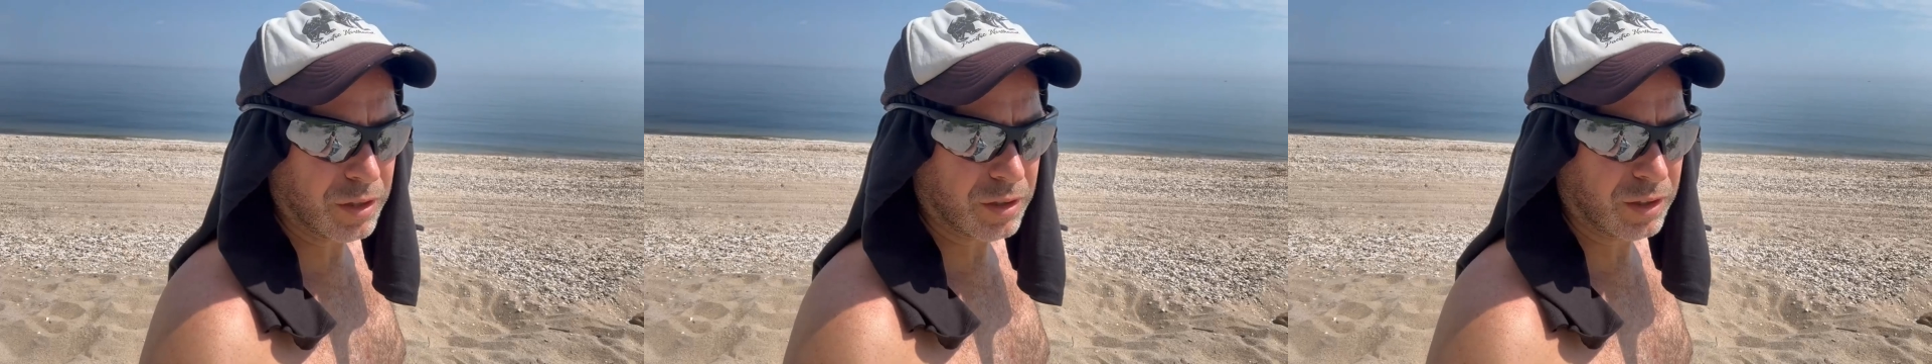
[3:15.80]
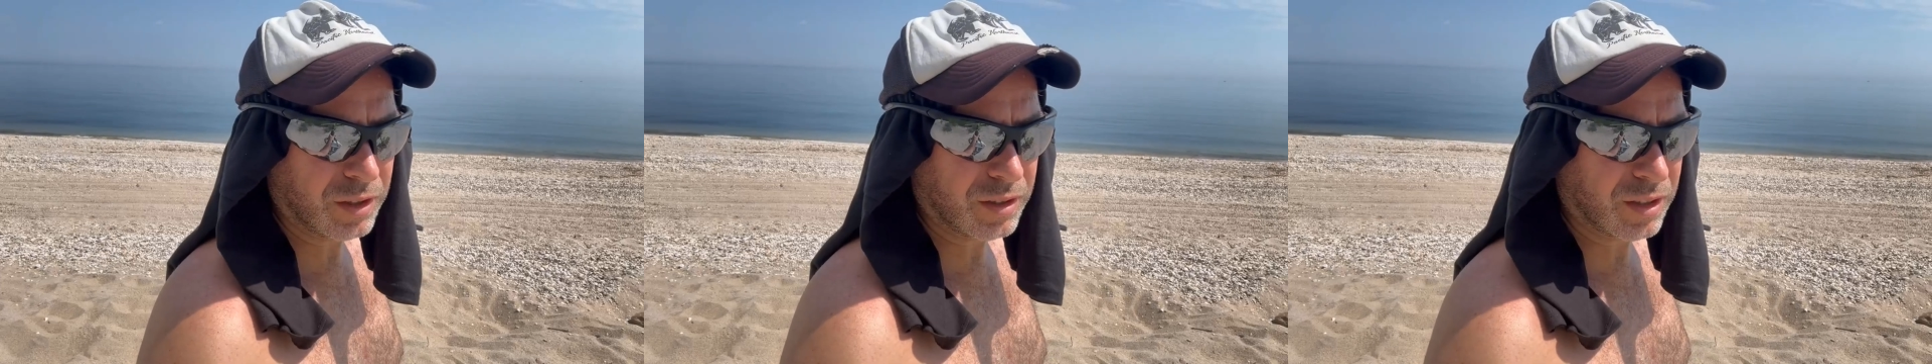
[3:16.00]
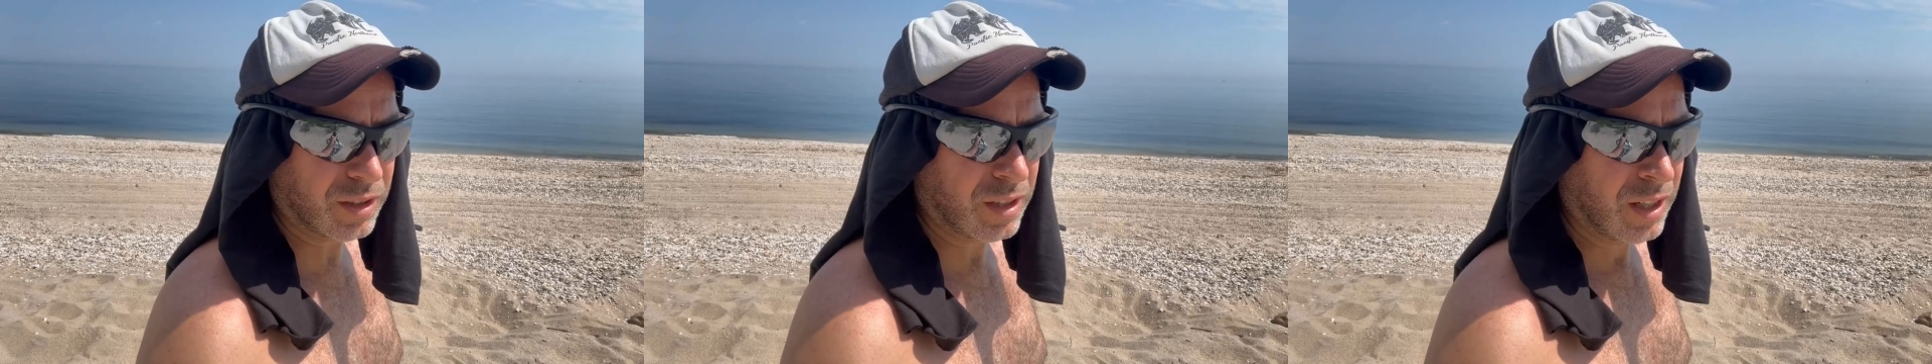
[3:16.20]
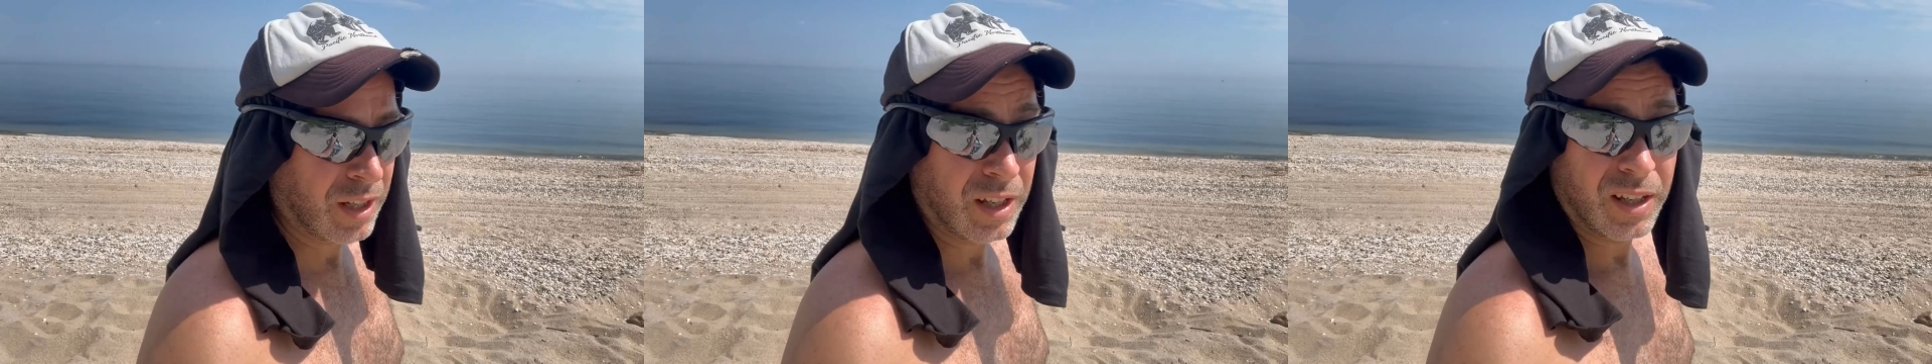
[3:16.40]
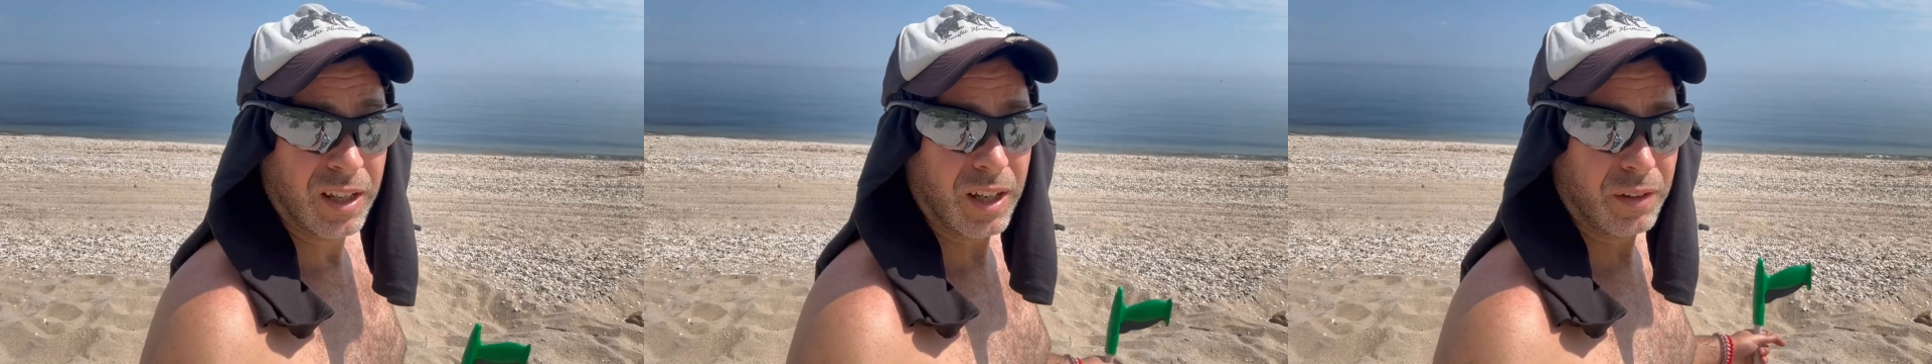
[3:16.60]
cleans, and
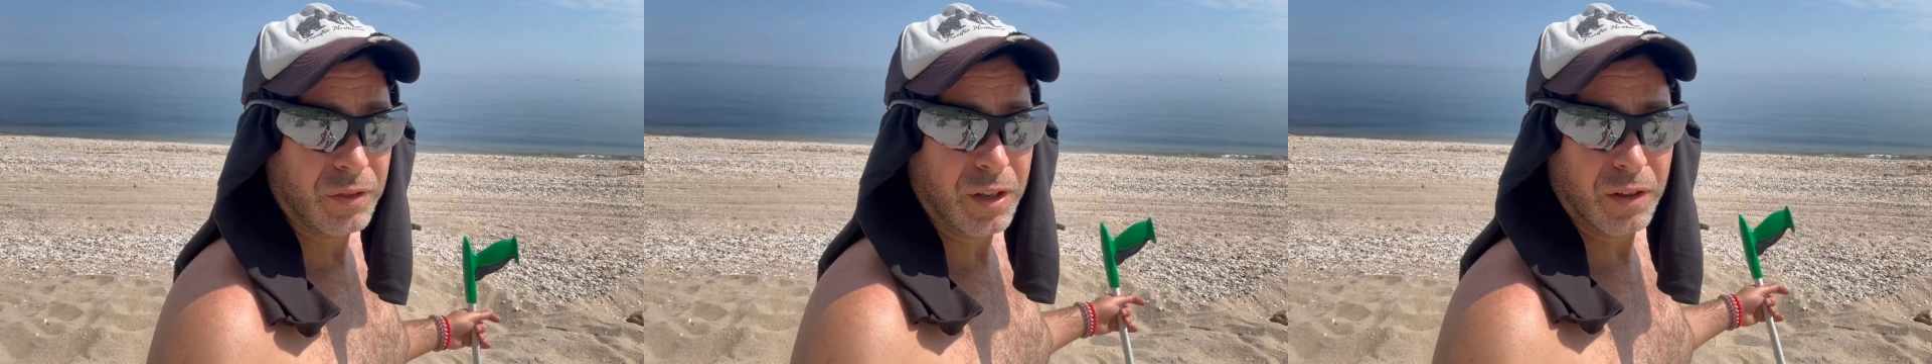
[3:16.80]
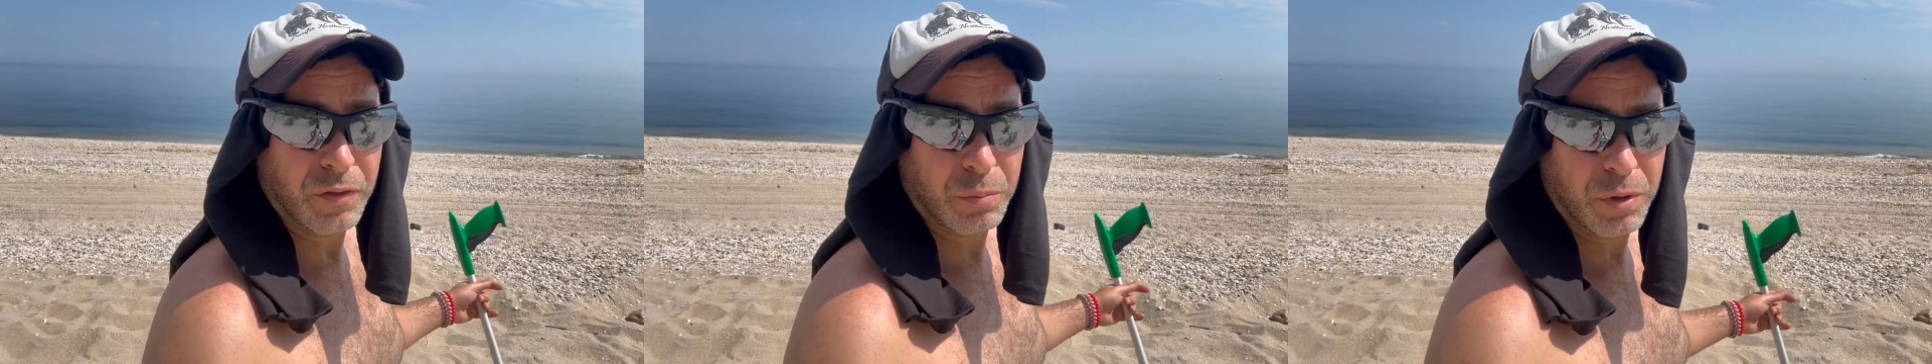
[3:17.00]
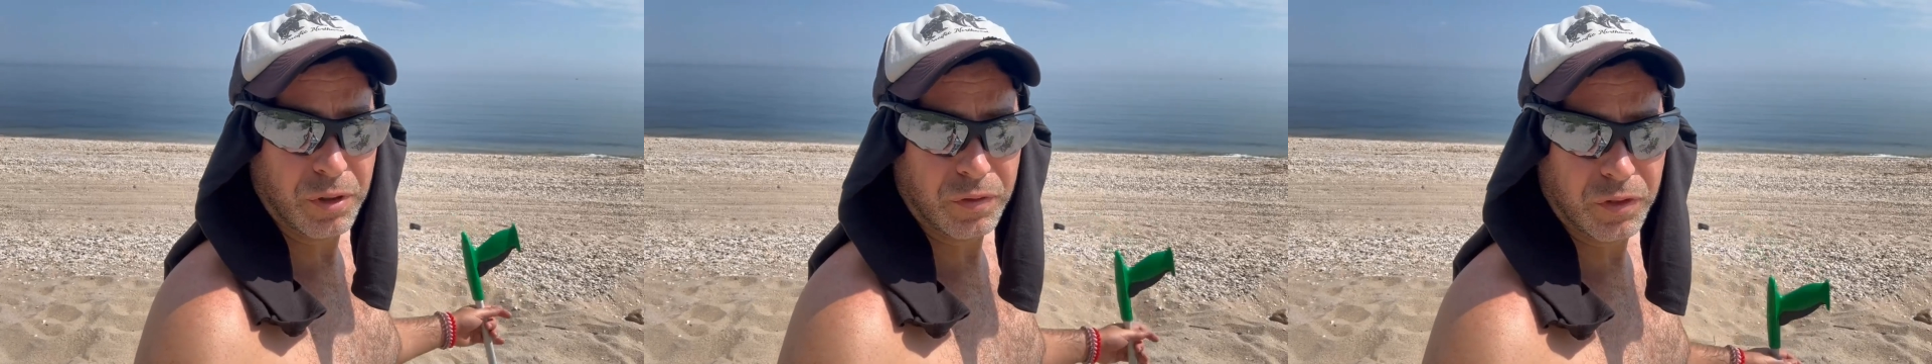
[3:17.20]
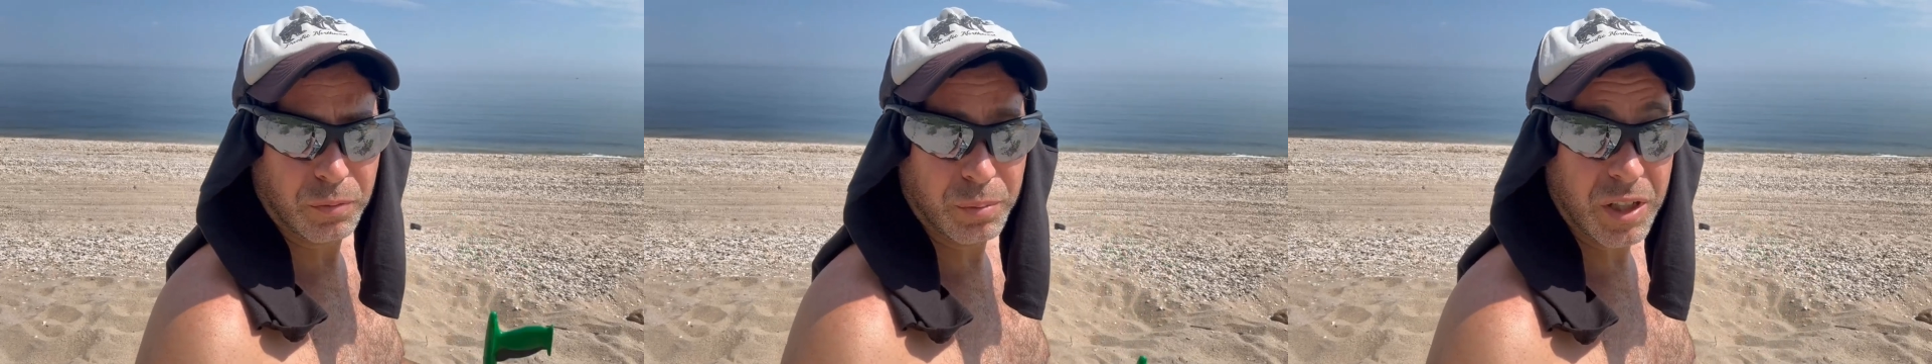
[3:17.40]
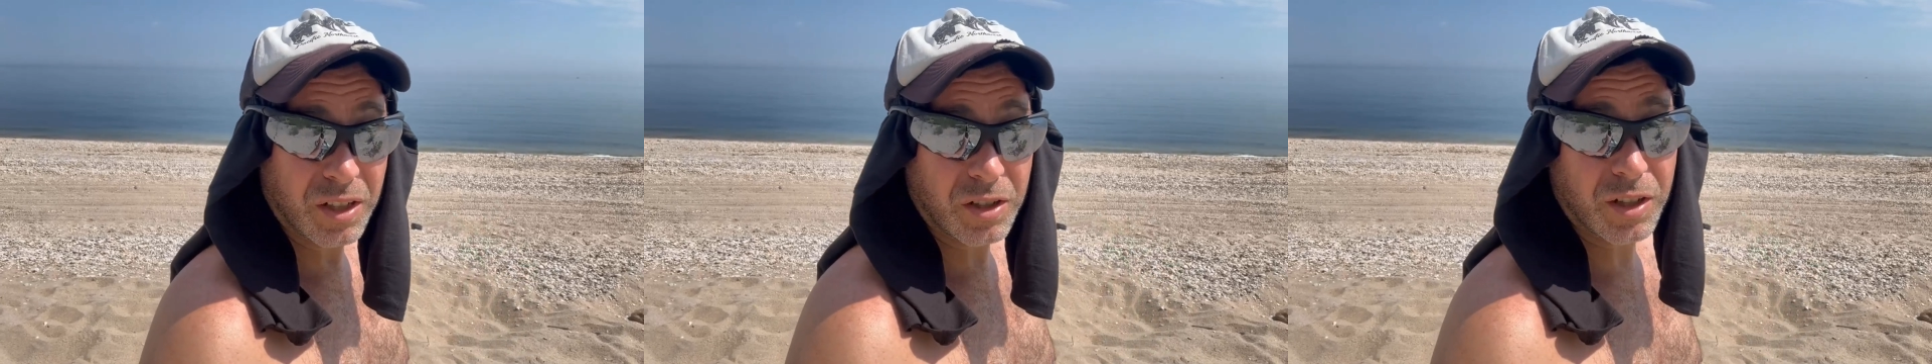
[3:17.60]
if you have a beautiful beach,